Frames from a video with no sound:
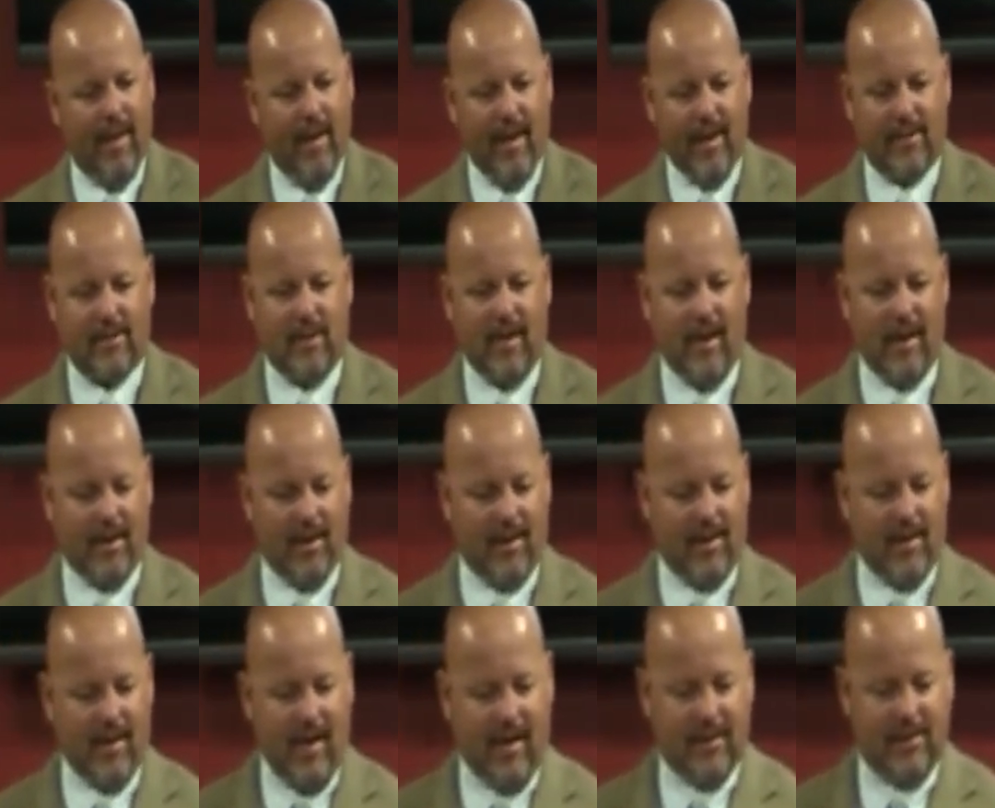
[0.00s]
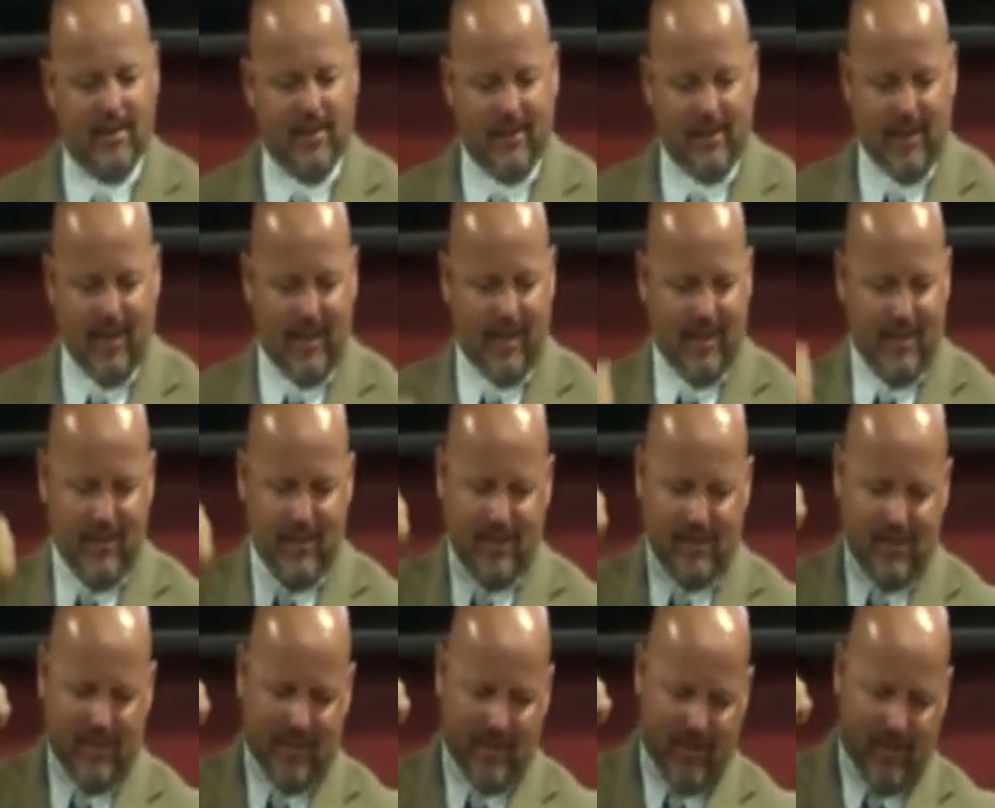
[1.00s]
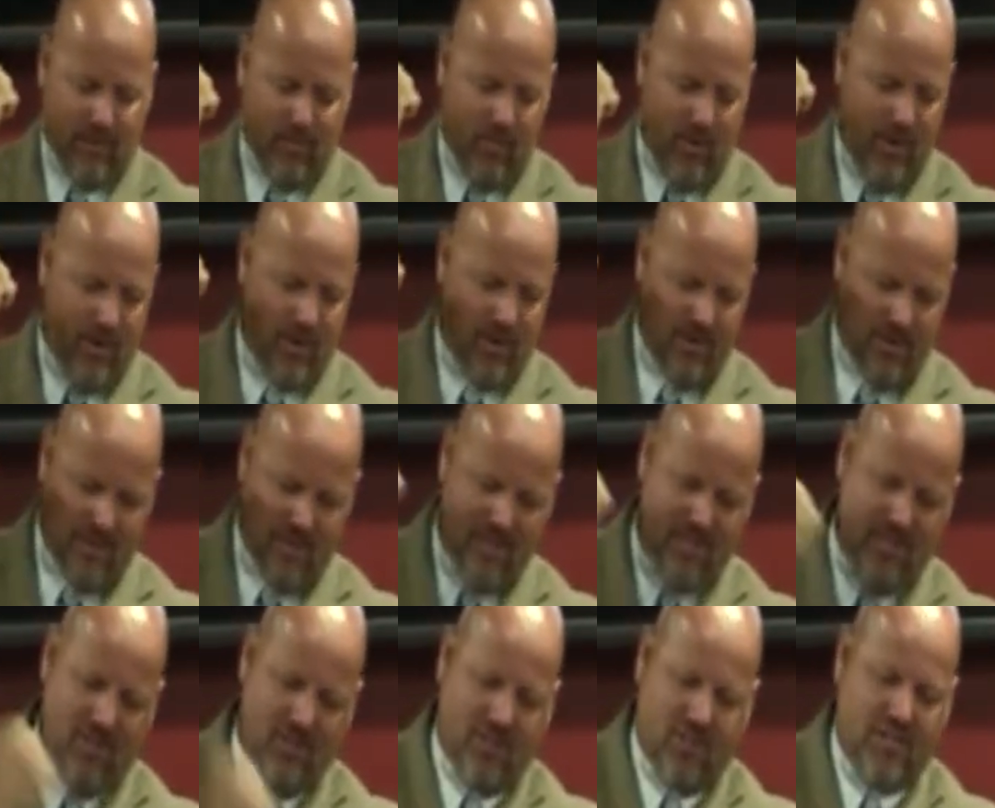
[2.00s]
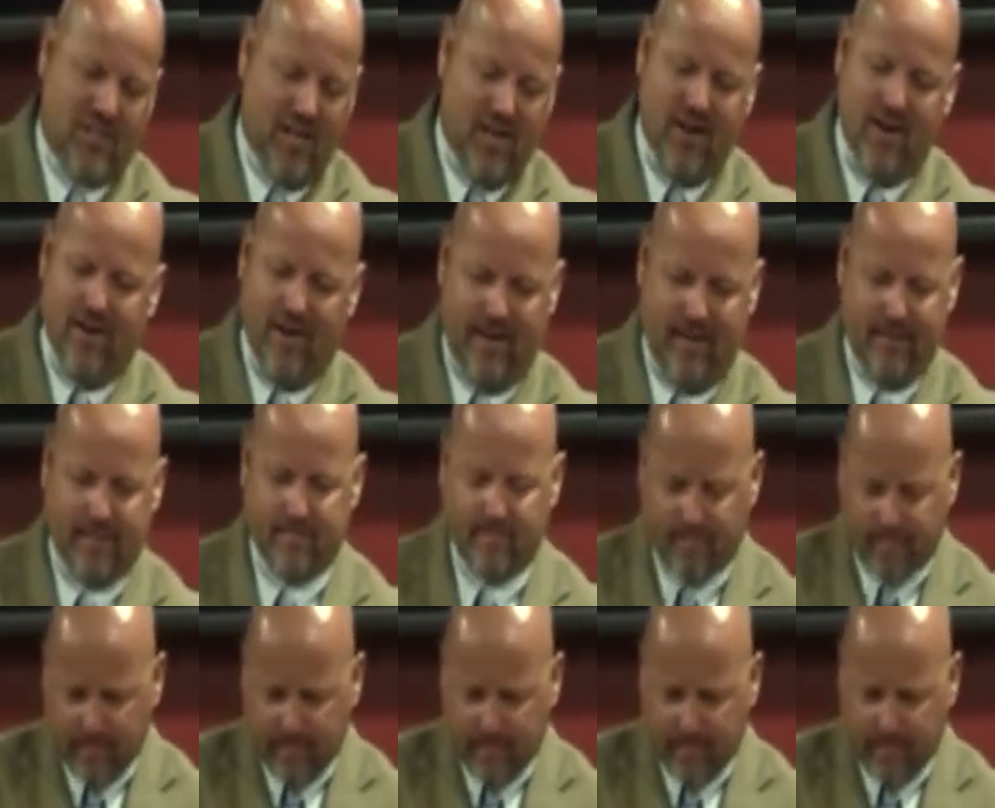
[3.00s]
It's like their conscience, like you just took a wound and you seared it